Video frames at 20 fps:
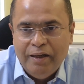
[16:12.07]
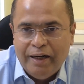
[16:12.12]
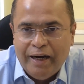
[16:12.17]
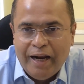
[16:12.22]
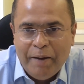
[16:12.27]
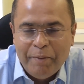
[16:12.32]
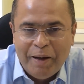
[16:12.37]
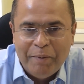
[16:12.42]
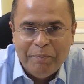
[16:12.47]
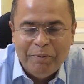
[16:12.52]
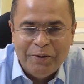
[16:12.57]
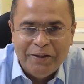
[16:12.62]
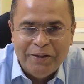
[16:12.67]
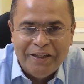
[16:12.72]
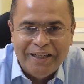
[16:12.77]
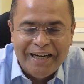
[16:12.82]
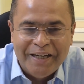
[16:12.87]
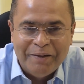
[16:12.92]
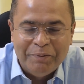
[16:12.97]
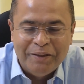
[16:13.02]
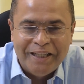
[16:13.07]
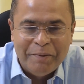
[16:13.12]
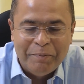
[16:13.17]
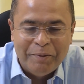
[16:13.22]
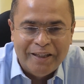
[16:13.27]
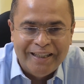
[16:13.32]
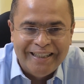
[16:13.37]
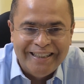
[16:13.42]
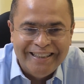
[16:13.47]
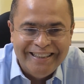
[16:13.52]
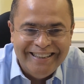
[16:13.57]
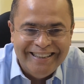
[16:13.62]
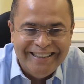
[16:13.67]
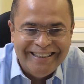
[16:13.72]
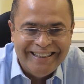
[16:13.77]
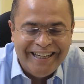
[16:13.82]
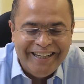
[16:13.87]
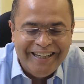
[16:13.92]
and I'm happy to connect with anybody. Thank